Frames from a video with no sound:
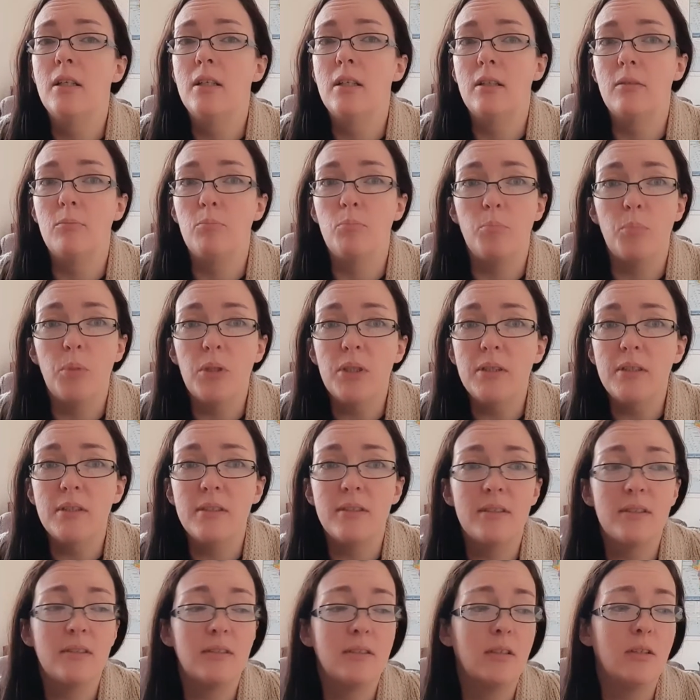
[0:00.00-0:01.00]

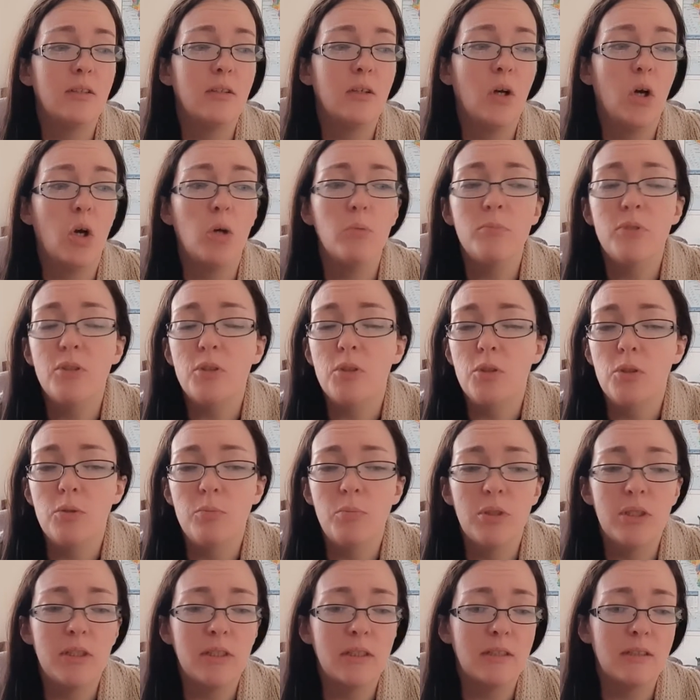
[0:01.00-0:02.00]
books, homeschool
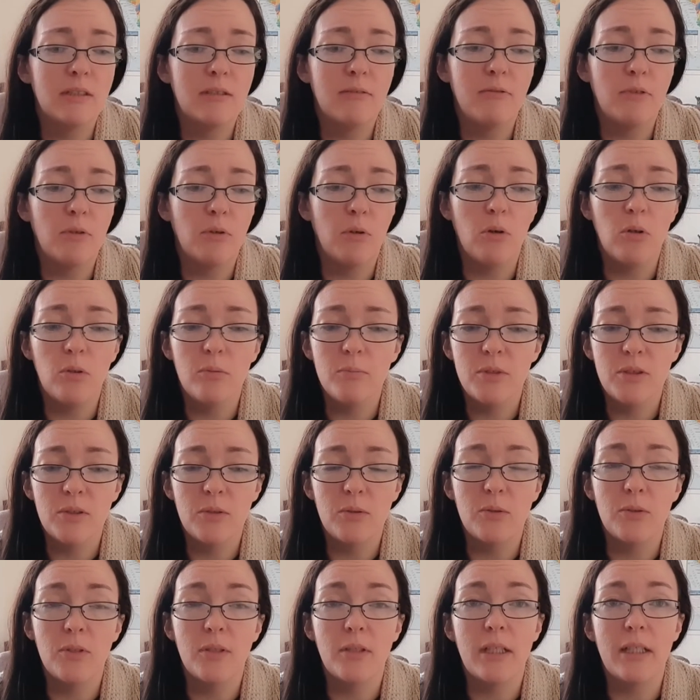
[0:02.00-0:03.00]
books, if you're a
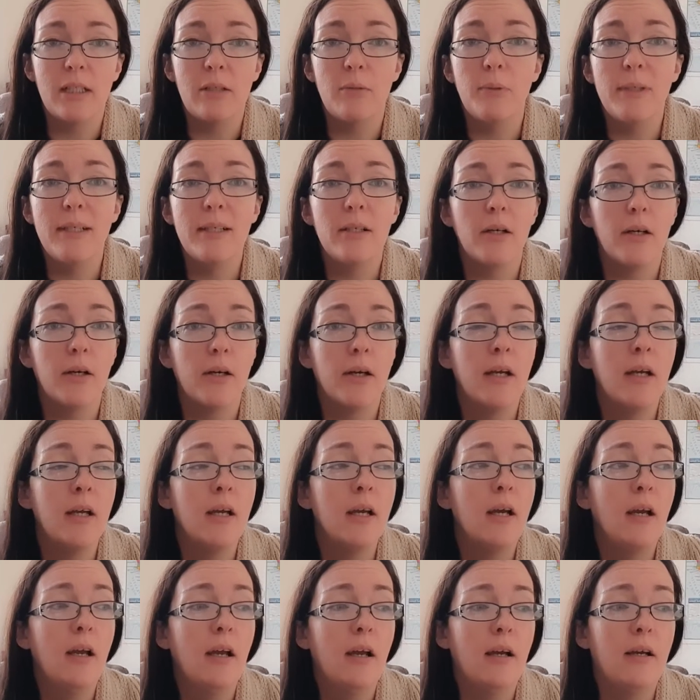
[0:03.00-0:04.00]
homeschooler like we are,
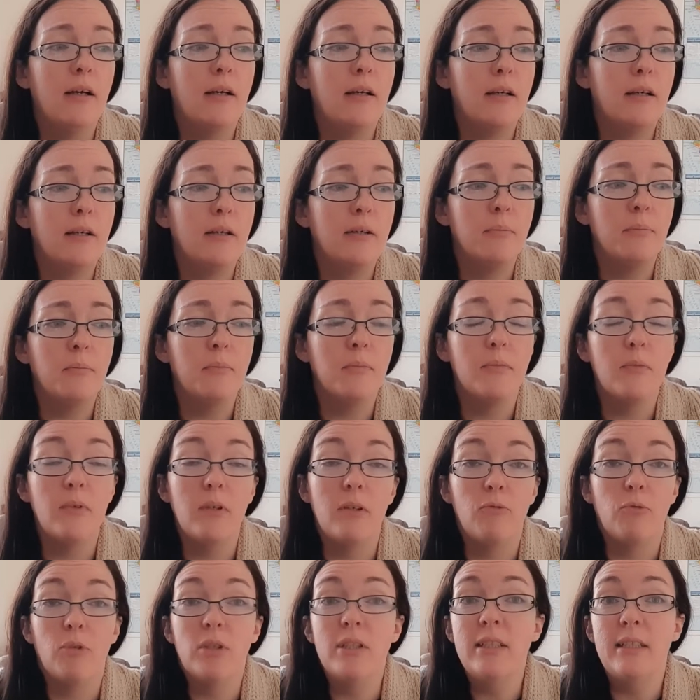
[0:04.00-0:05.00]

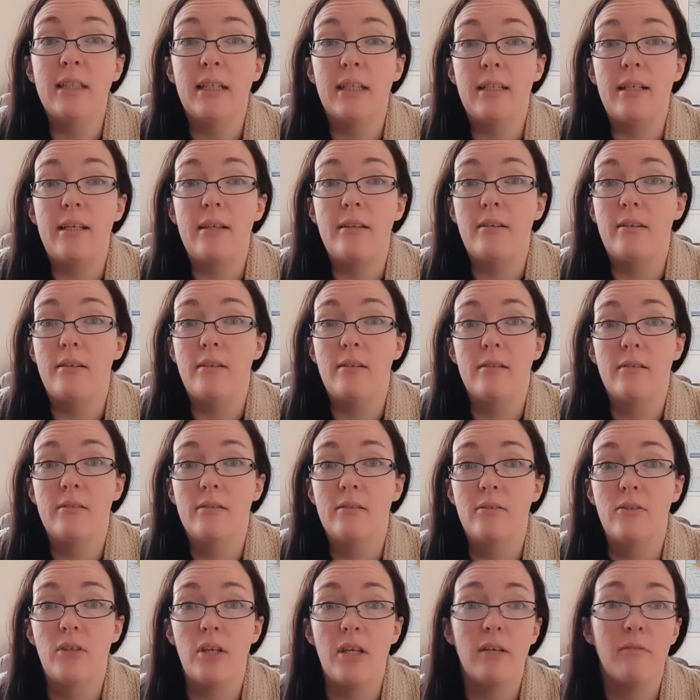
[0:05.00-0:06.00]
really anything.
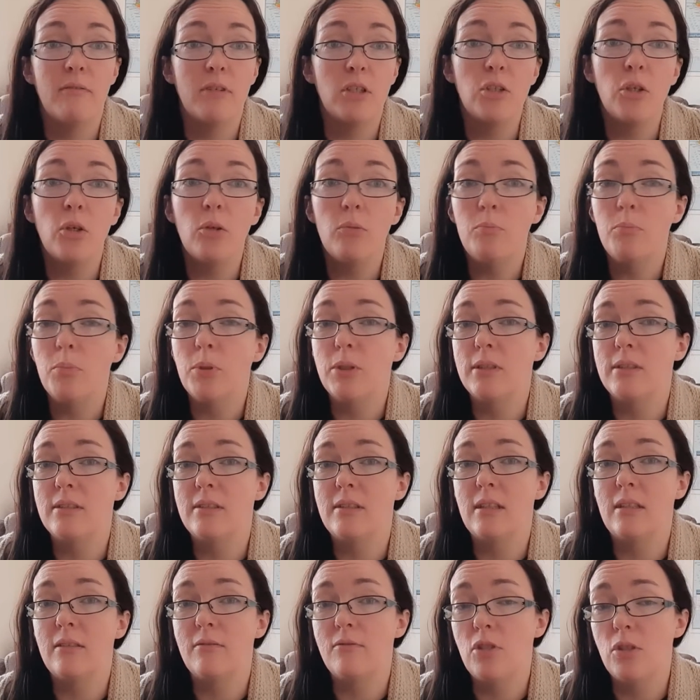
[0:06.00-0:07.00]
They have adult books,
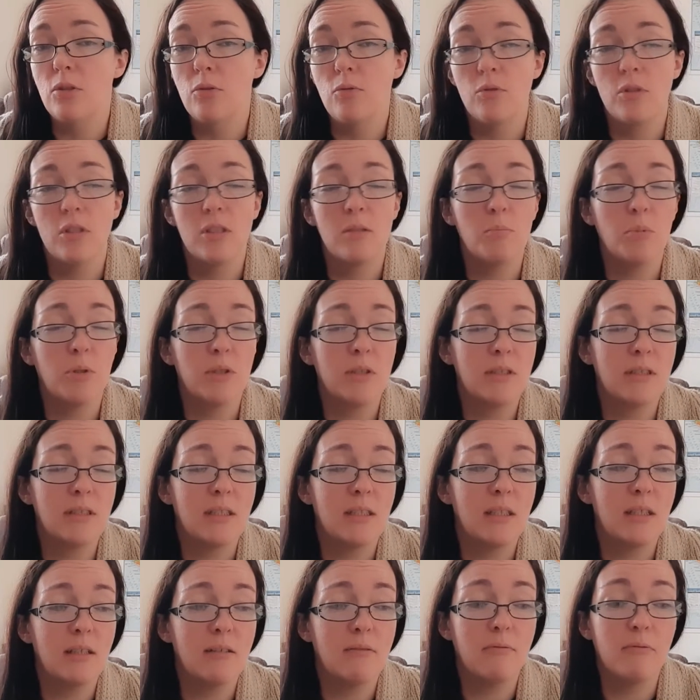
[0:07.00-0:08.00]
they have children's books, they
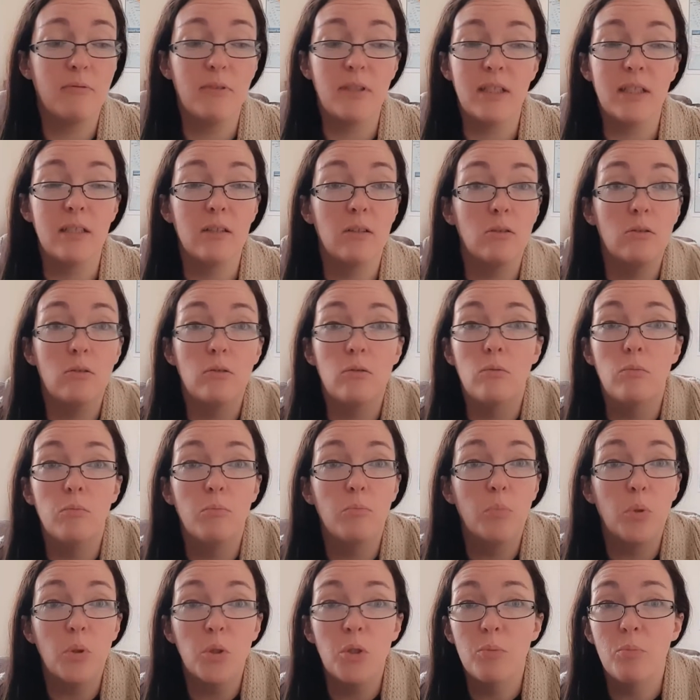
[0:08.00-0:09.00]
have like little
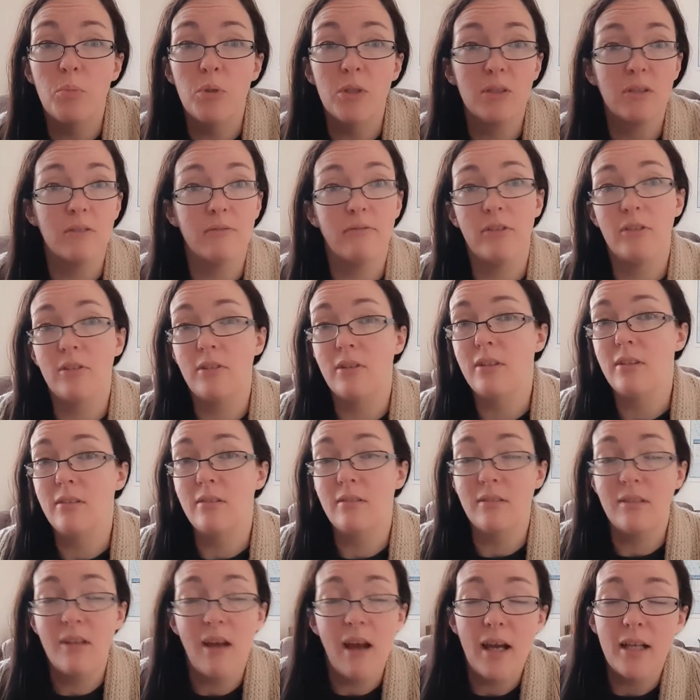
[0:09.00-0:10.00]
board books for
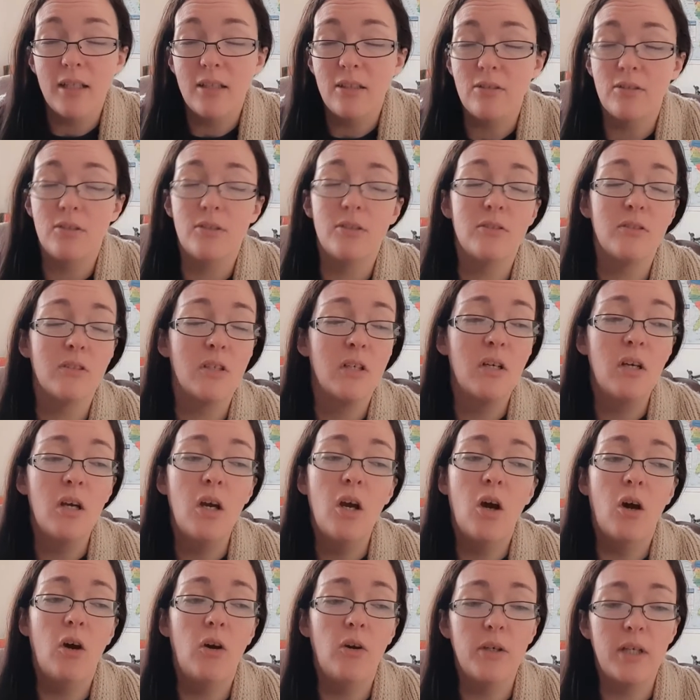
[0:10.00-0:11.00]
toddlers,
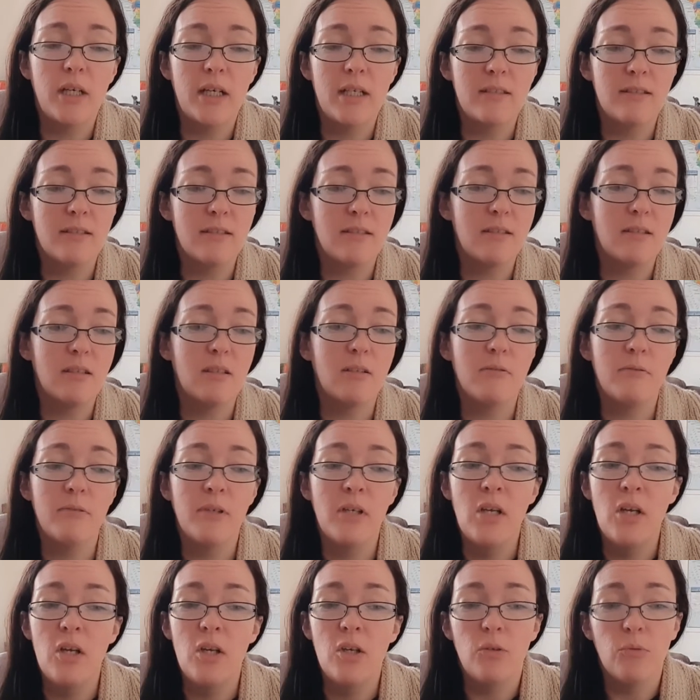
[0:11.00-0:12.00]
all kinds of stuff.
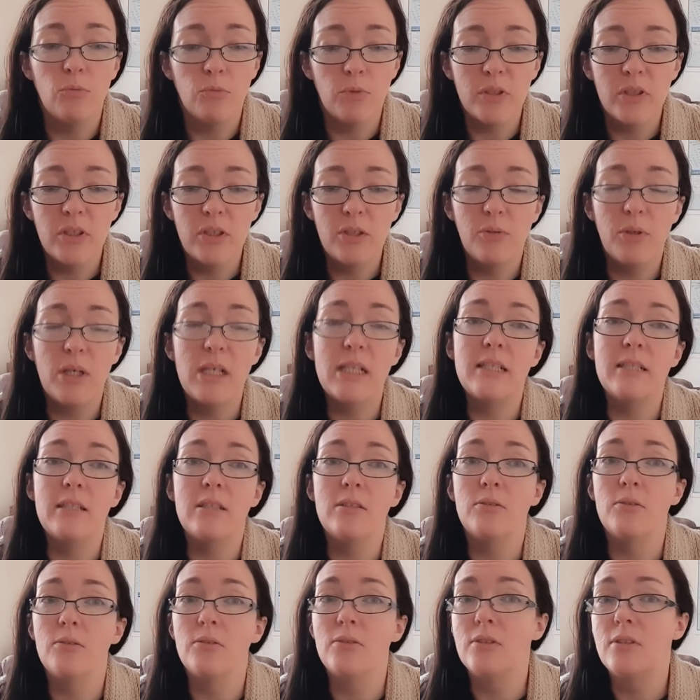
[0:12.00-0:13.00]
Really great
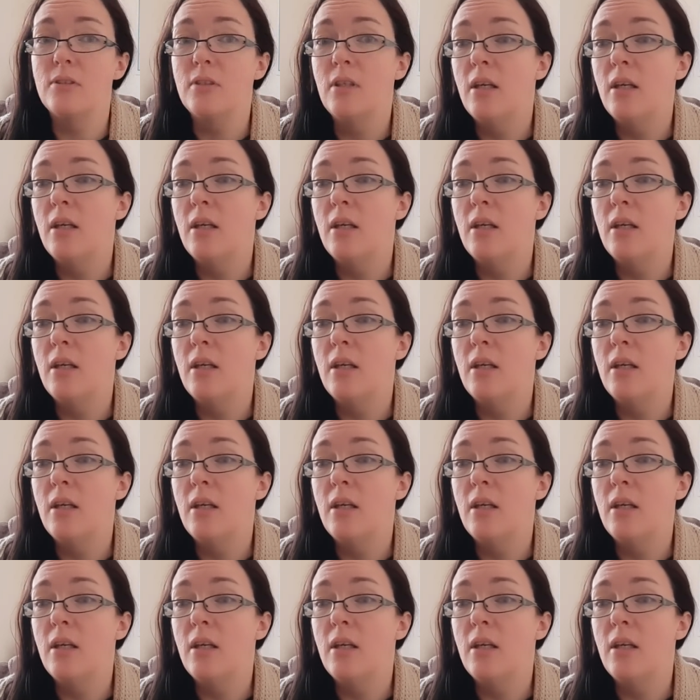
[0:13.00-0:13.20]
deals.